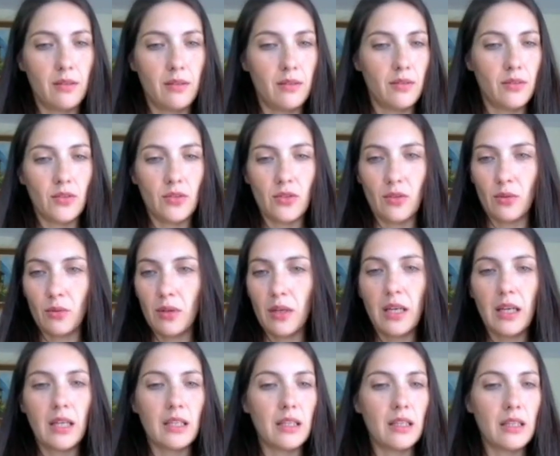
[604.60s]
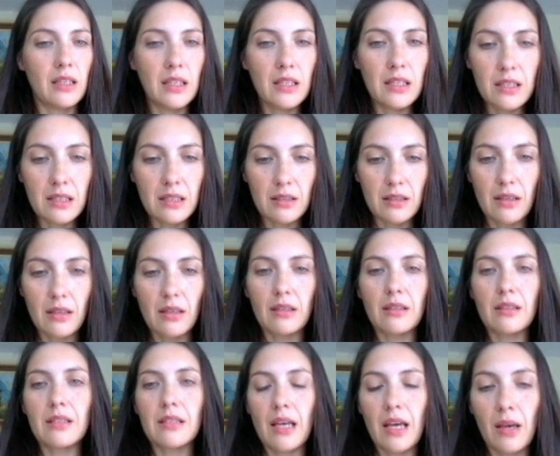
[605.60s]
So this
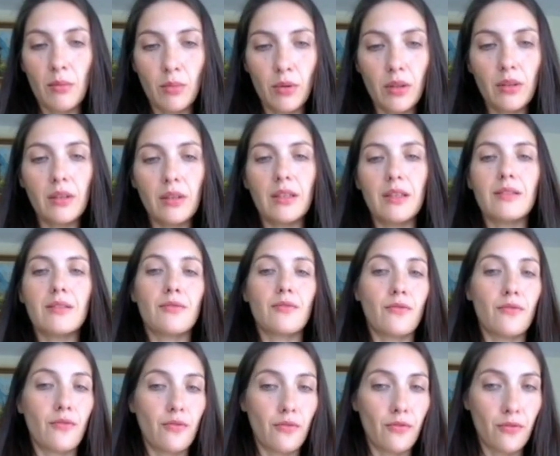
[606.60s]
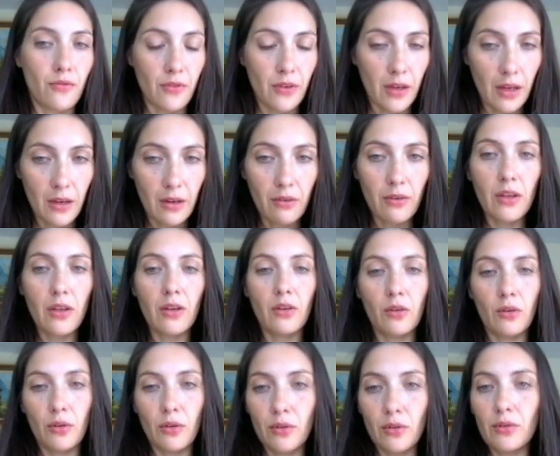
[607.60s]
table is very
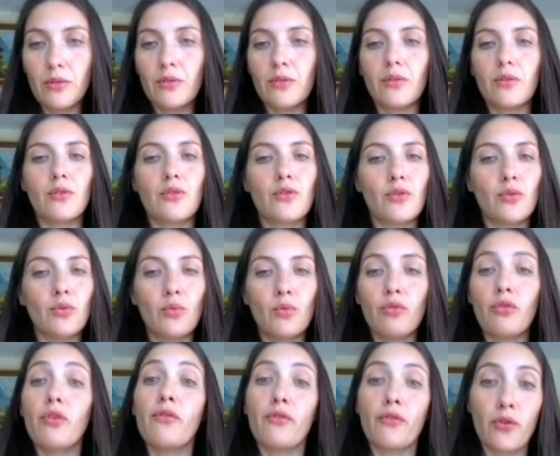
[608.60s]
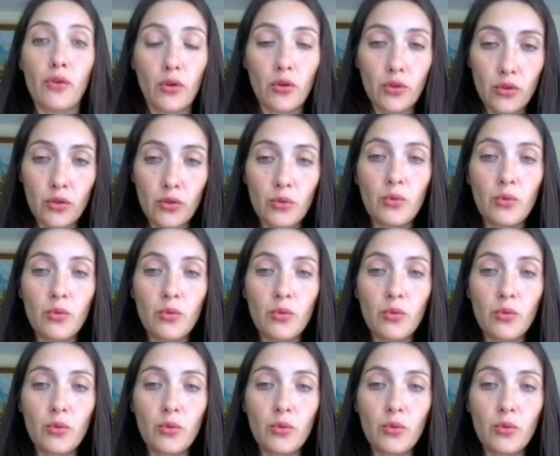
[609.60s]
good to refer to